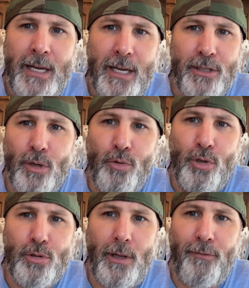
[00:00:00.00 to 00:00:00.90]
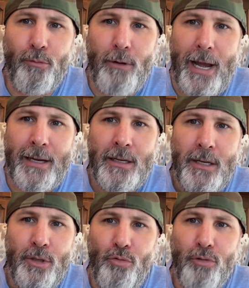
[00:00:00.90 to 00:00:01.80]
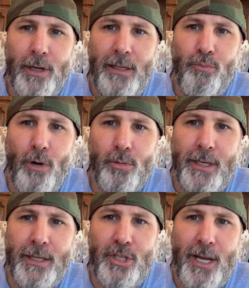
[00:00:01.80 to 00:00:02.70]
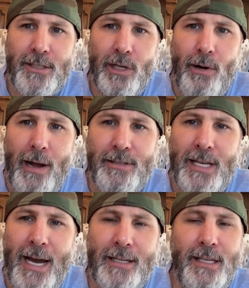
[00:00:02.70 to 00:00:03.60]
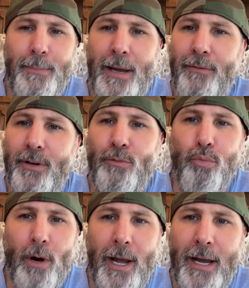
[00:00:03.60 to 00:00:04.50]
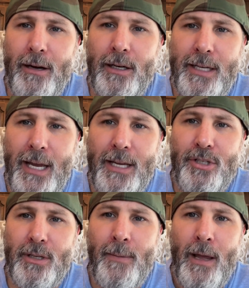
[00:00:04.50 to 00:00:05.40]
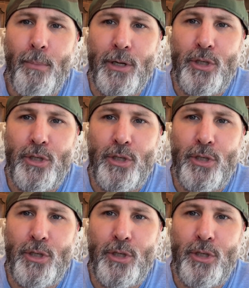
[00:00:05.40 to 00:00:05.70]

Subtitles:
And so usually for rec, you really won't get a chance to go outside except every rare occasion. But